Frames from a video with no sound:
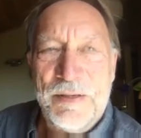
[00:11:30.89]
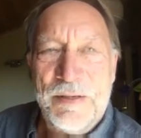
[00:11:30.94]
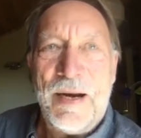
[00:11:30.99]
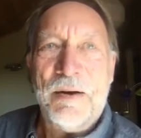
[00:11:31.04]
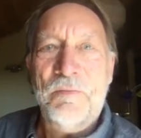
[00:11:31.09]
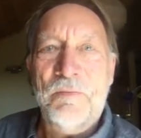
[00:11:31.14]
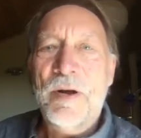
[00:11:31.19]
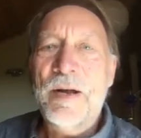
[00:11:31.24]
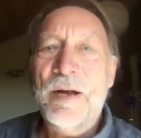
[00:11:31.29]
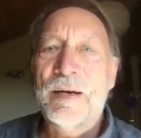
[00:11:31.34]
And I
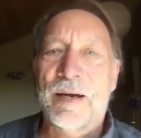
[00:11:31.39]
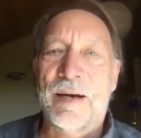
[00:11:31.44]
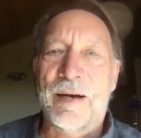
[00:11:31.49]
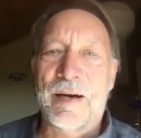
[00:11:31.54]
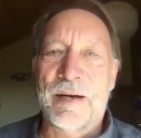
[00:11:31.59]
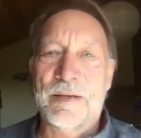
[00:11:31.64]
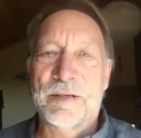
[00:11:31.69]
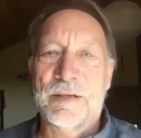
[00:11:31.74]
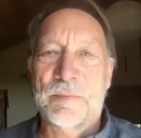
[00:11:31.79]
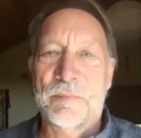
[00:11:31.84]

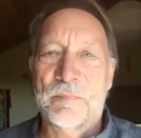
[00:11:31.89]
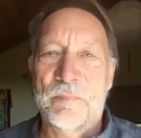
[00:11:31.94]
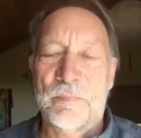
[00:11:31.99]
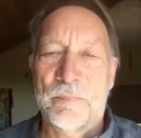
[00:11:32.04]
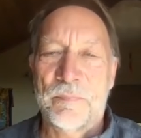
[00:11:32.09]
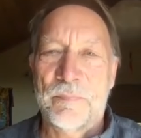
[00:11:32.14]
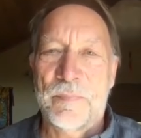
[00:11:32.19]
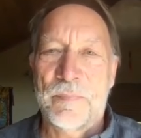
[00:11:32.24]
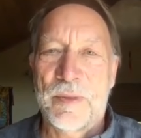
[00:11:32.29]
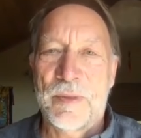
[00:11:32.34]
realized,
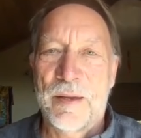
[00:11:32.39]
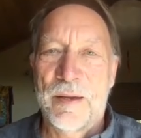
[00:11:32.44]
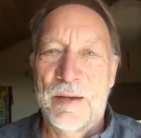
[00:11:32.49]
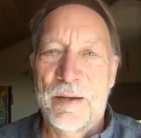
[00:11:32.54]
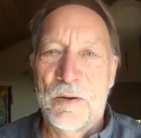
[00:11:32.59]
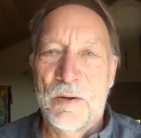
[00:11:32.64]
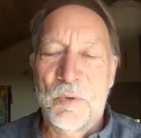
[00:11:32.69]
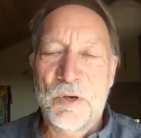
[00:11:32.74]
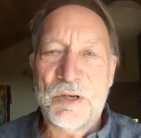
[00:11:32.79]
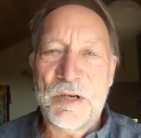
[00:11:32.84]

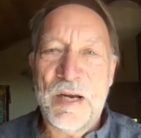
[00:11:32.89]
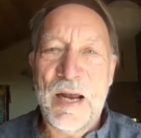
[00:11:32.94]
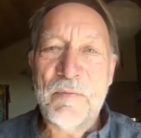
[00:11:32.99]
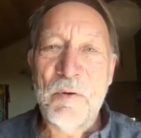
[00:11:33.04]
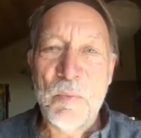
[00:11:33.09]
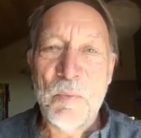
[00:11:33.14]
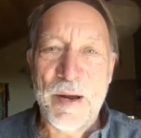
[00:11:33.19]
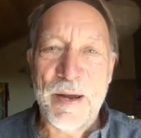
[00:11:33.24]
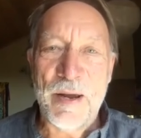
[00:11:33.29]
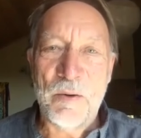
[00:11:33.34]

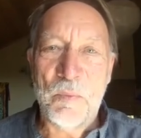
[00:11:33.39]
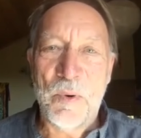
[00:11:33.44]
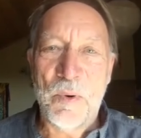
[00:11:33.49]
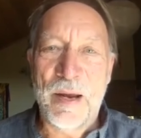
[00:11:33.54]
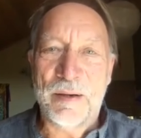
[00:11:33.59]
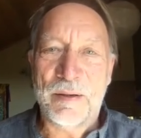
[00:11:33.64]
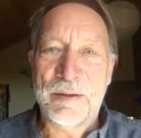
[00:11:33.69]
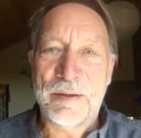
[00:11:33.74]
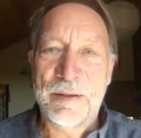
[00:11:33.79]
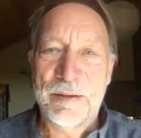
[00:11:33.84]
whichever way it
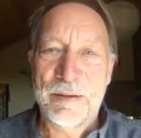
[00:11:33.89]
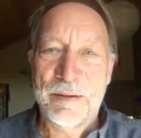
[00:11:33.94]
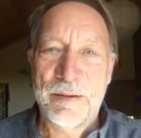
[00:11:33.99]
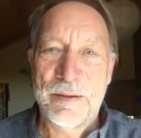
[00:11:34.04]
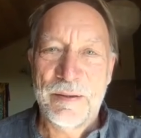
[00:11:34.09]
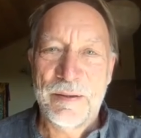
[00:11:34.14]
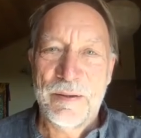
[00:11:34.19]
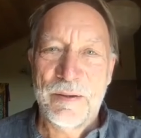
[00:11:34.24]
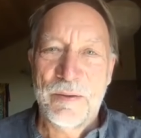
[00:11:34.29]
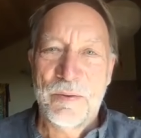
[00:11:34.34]
went,
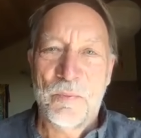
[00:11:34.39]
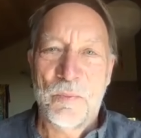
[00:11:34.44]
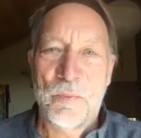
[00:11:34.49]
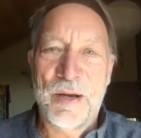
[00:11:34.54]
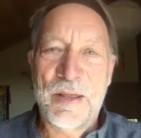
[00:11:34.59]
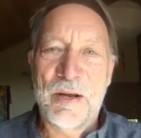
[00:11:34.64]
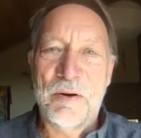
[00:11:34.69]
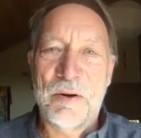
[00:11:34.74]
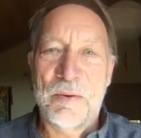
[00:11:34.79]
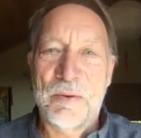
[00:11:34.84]

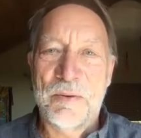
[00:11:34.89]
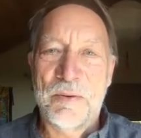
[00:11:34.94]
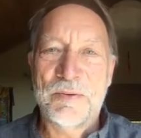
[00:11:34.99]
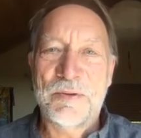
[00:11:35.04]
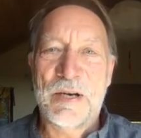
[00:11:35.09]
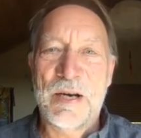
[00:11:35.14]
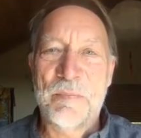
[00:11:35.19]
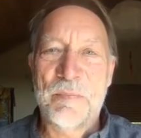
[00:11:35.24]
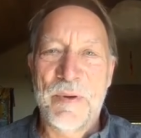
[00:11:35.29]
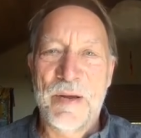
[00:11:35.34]
whether it was
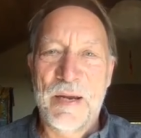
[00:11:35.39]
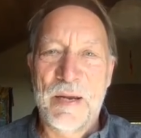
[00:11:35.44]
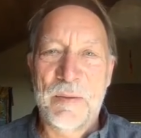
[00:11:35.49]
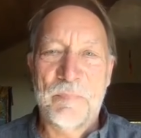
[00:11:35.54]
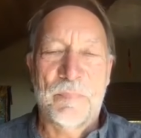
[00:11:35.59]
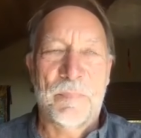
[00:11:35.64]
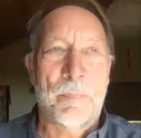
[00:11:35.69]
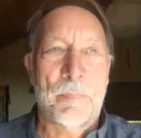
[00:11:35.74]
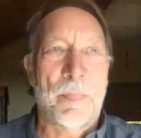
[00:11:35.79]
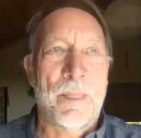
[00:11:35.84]
going to be,
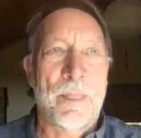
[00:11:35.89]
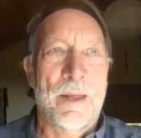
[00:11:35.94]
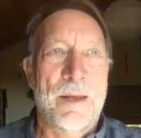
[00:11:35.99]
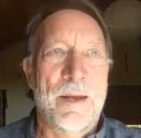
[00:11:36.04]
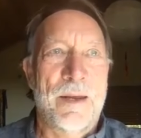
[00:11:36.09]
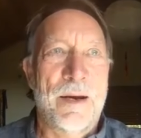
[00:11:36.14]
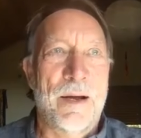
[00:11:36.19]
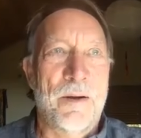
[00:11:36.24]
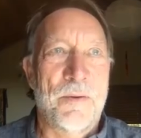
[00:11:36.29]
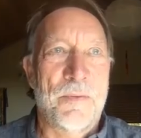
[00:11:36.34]

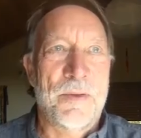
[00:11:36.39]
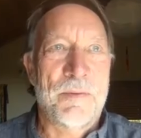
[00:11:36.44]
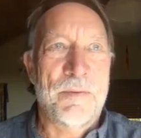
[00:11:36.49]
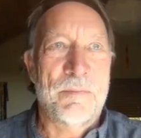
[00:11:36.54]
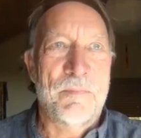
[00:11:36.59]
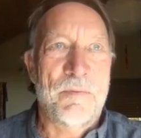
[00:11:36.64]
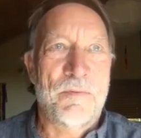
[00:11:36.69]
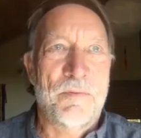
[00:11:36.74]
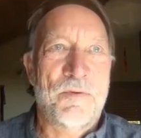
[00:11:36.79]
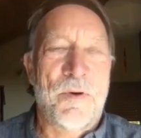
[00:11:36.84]

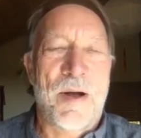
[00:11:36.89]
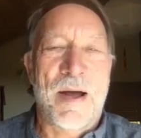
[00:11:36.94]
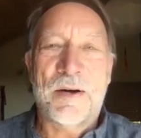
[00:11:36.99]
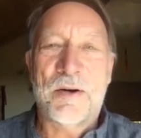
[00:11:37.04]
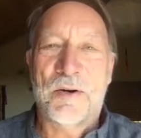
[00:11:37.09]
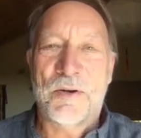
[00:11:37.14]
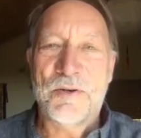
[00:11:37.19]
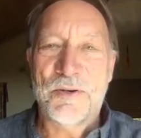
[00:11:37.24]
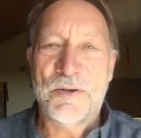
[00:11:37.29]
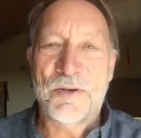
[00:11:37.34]
through our
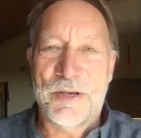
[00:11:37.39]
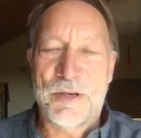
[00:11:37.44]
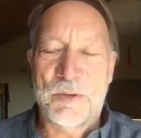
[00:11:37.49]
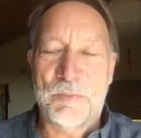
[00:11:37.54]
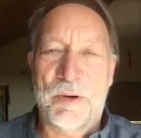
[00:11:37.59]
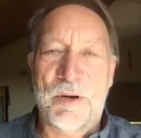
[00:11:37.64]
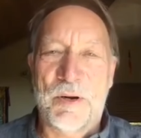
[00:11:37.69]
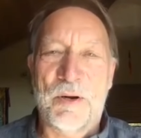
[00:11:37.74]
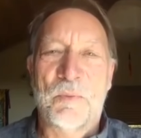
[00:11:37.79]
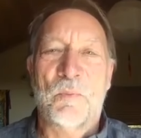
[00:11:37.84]
consciousness,
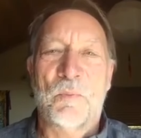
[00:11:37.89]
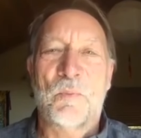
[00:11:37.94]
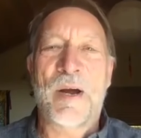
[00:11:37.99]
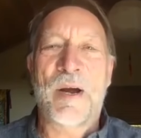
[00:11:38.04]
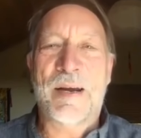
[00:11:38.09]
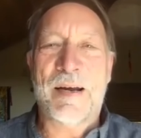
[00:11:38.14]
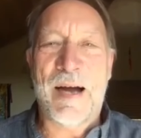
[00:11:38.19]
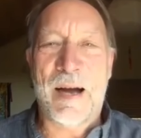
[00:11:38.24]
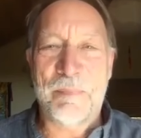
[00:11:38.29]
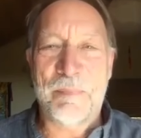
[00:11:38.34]
we're going to
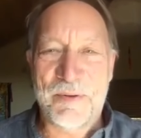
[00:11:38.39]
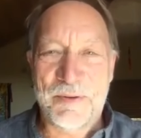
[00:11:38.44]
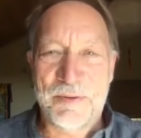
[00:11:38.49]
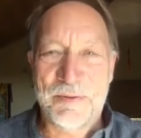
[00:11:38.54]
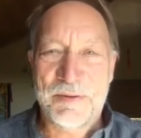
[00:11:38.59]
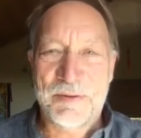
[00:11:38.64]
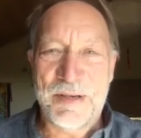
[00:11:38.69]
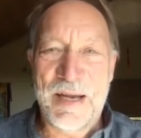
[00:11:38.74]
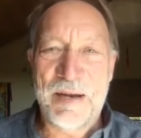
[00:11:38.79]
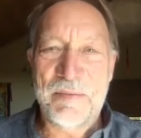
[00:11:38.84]
wake up
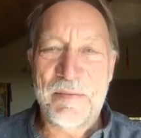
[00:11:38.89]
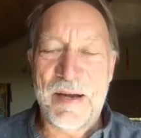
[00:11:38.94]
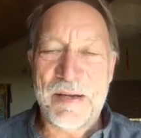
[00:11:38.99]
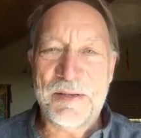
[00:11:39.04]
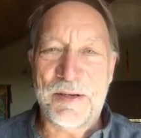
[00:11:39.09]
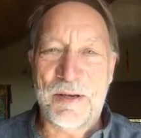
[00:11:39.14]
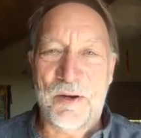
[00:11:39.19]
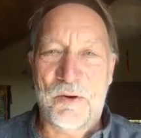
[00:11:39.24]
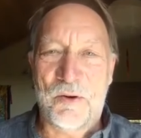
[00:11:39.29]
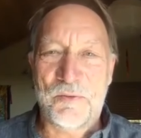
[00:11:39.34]
and save
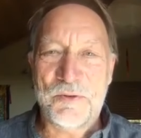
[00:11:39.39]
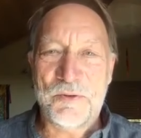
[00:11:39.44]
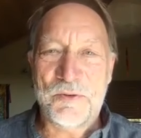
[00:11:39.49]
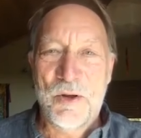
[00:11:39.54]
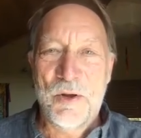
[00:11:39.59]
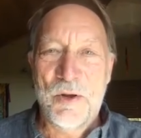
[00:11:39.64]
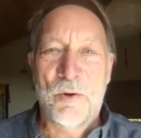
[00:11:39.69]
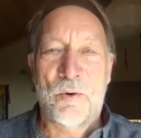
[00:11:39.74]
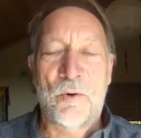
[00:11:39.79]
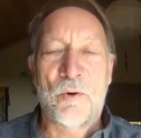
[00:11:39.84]
ourselves,
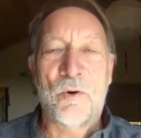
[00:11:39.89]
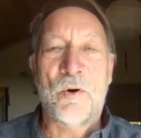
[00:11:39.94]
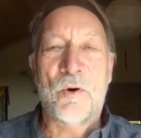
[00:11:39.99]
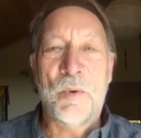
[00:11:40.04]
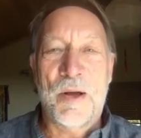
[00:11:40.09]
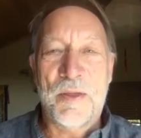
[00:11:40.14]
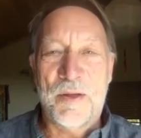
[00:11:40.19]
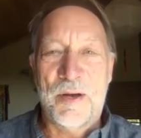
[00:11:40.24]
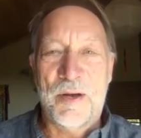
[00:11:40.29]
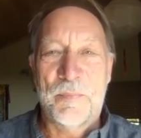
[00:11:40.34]
or
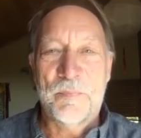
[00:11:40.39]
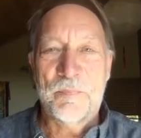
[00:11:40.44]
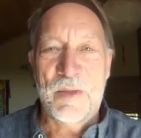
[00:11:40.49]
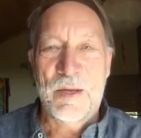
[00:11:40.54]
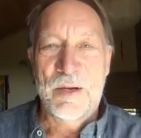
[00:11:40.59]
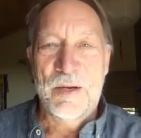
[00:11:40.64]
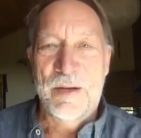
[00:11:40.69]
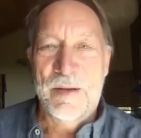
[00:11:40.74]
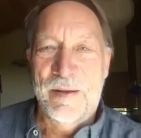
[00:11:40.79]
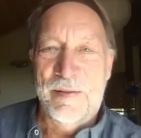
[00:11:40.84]
whether
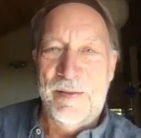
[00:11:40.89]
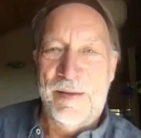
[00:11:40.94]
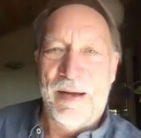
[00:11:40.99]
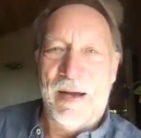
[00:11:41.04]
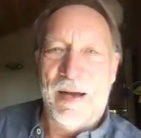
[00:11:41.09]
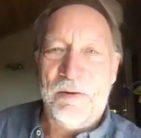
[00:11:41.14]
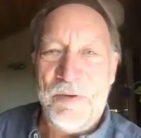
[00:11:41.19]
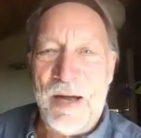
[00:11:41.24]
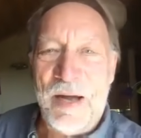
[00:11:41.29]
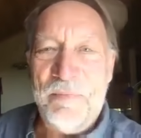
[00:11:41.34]
the
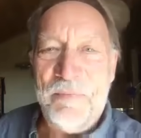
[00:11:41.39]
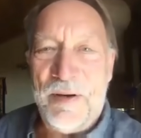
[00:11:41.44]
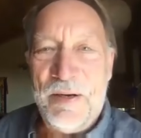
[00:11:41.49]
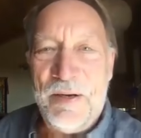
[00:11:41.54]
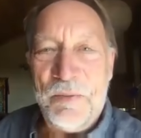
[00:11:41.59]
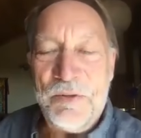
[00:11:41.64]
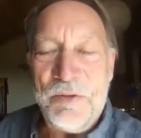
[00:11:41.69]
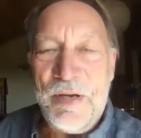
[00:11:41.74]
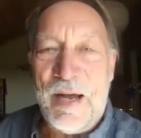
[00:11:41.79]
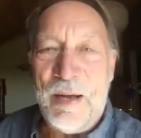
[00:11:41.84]
unraveling
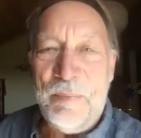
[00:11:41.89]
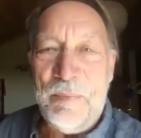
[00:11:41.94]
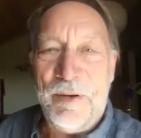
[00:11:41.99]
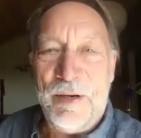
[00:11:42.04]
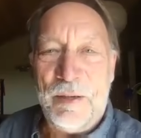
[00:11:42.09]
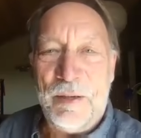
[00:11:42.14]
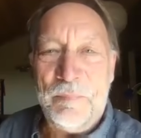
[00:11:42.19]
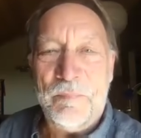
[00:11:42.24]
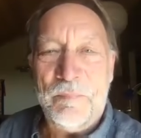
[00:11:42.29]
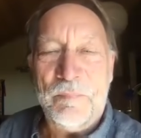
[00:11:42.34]
was
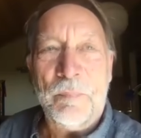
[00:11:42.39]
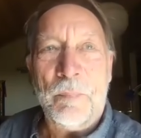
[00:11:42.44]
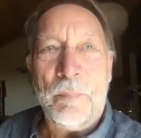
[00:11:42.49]
happening,